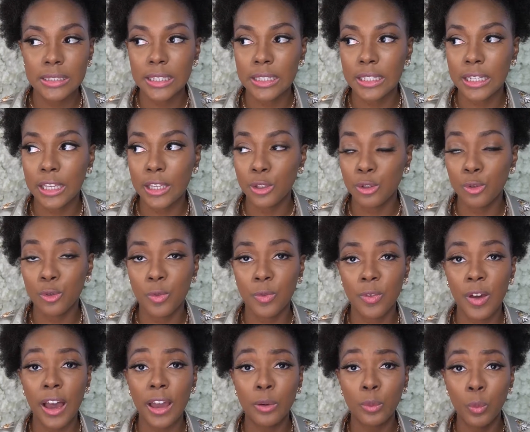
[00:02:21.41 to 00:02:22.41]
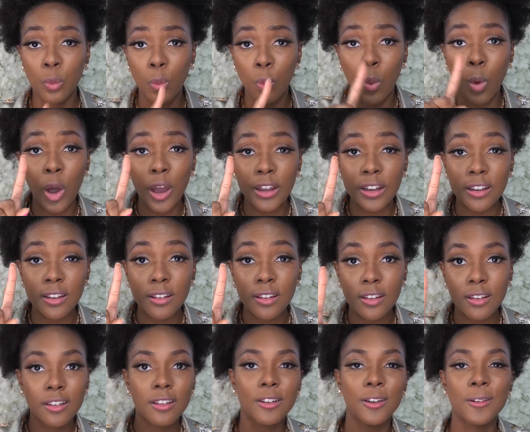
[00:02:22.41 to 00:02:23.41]
And then you find one
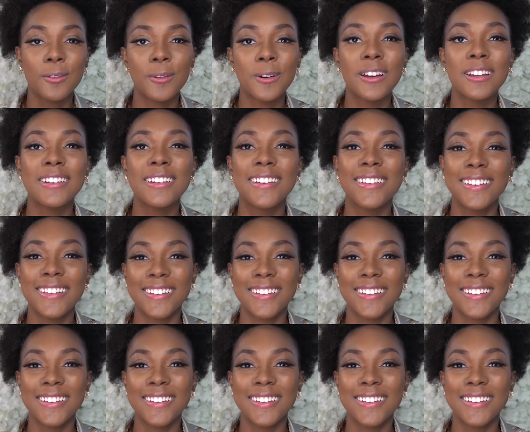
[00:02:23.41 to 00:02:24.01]
good one.